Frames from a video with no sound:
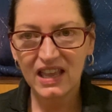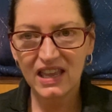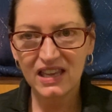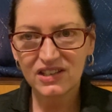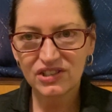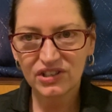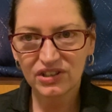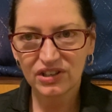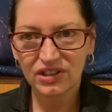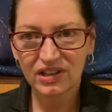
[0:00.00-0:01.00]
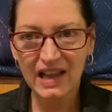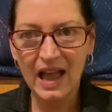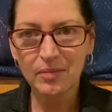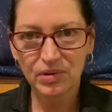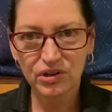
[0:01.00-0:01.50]
into her
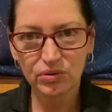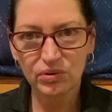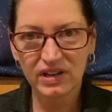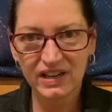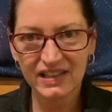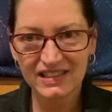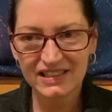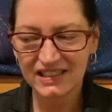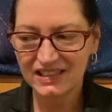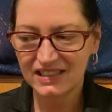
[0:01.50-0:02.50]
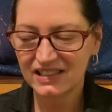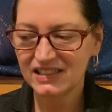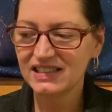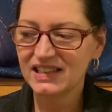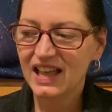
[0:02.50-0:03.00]
Capricorn
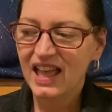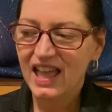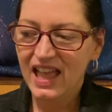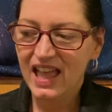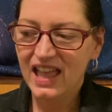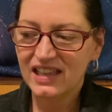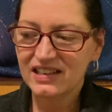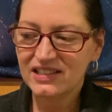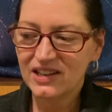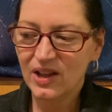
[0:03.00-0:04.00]
existence. And